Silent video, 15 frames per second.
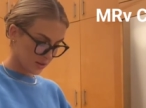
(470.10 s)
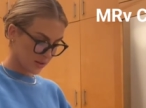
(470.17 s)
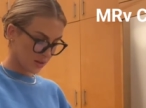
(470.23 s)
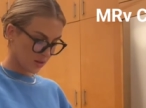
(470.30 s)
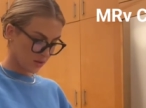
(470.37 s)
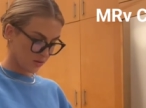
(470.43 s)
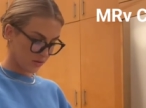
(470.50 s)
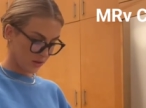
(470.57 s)

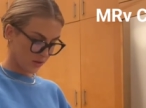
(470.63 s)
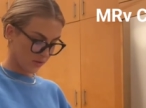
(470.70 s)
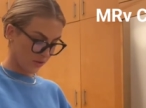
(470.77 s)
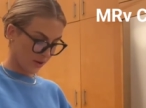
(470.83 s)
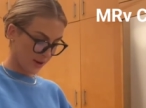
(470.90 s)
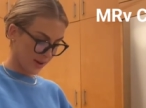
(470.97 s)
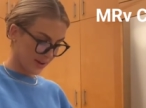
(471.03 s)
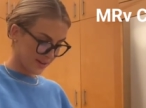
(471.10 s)
So don't
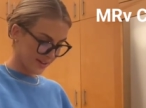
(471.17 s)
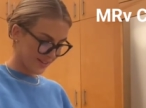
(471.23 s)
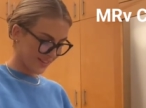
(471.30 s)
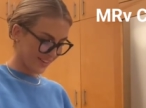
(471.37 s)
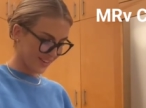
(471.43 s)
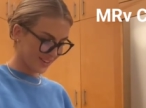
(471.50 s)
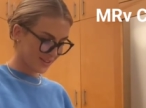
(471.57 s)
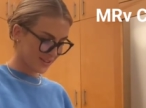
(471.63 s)
forget
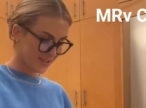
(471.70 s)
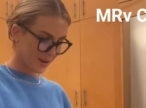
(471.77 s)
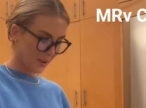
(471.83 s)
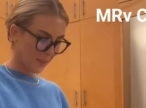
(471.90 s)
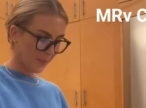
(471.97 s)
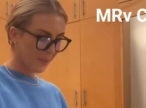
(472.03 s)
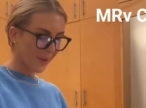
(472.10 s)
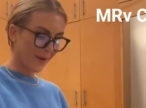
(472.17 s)
this
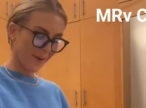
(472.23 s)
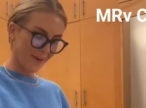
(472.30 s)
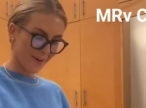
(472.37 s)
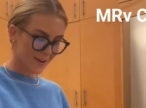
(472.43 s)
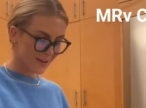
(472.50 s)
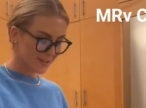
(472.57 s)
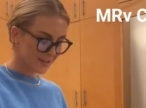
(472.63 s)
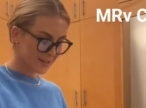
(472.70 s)

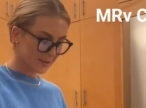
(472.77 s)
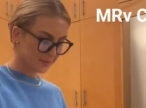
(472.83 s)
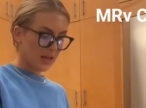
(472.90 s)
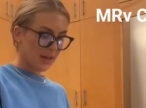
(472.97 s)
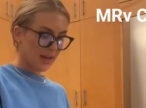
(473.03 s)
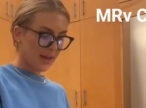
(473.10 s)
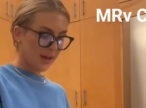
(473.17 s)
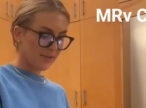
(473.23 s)
part.
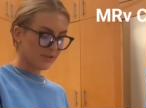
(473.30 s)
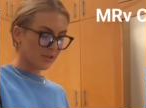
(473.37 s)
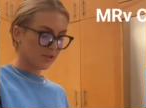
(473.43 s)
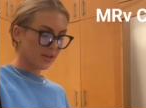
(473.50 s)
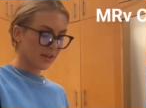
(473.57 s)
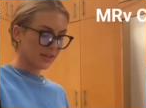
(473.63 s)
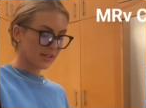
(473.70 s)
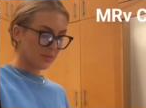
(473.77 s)
After
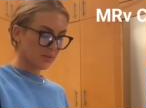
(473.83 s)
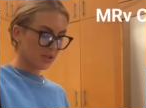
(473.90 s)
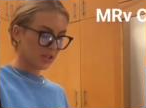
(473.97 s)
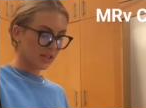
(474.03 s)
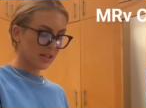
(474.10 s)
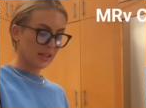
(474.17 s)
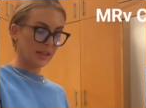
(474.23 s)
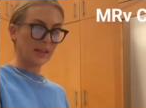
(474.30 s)
this, I'm
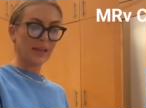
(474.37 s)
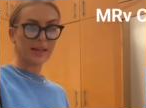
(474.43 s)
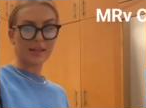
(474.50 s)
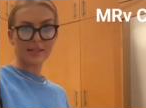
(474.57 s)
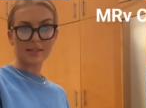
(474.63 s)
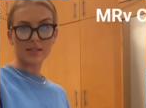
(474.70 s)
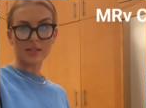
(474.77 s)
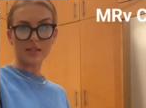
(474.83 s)
just gonna let
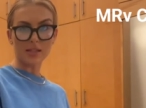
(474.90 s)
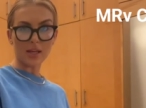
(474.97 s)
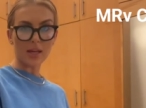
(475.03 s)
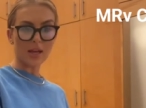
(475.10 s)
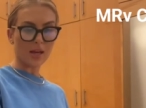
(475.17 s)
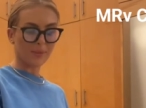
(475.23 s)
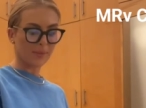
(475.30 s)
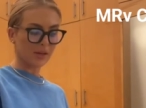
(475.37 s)
it sit.
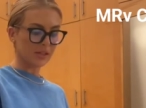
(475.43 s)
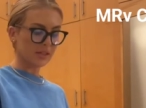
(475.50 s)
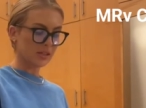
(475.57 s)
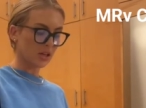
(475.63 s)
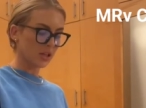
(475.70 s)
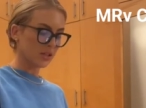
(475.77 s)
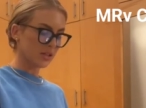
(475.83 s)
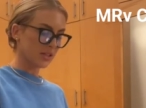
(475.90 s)
I'm gonna
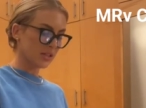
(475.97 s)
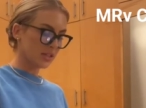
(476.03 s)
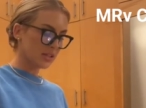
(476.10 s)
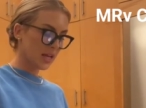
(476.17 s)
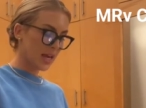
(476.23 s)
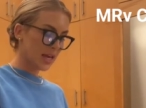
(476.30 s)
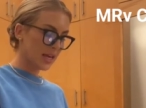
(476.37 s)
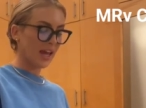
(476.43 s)
start the
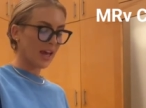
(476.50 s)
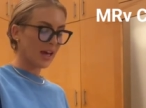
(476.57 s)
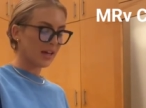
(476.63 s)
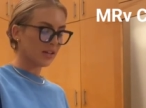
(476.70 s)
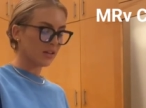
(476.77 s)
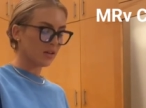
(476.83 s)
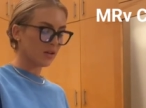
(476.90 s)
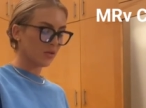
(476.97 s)
steak
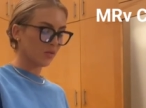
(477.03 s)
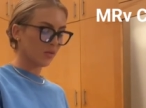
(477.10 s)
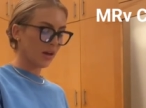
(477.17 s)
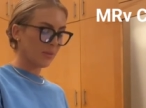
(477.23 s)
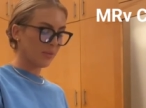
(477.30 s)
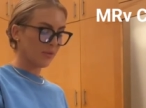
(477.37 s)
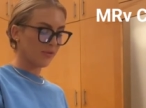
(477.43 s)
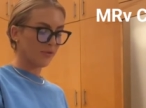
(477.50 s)
and
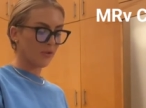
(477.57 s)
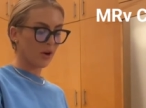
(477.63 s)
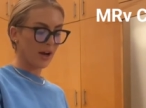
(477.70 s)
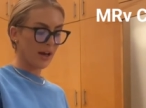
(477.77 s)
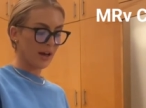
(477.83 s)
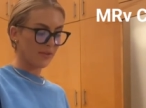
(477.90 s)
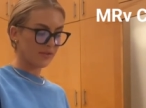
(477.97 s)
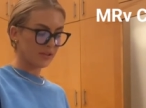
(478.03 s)
right before
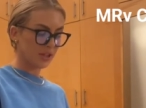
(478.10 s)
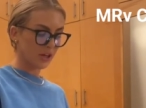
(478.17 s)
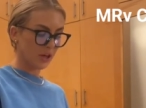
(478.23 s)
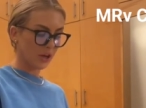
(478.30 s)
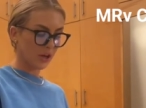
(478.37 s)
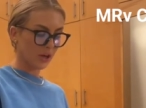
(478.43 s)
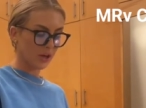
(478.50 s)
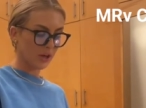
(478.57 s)
I have
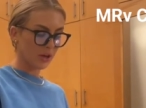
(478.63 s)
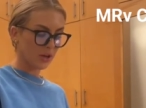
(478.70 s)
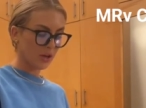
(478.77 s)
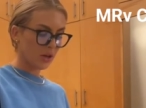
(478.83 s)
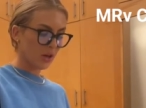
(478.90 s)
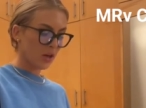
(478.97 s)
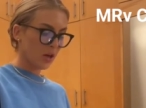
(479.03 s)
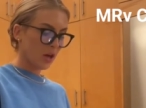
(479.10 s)
dinner,
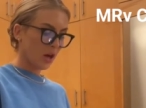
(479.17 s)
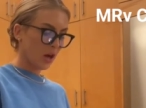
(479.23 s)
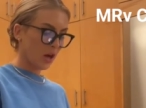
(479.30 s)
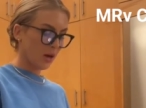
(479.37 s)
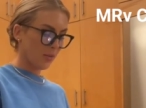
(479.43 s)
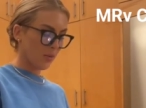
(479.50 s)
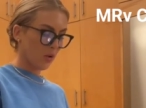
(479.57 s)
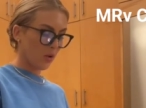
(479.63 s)
um,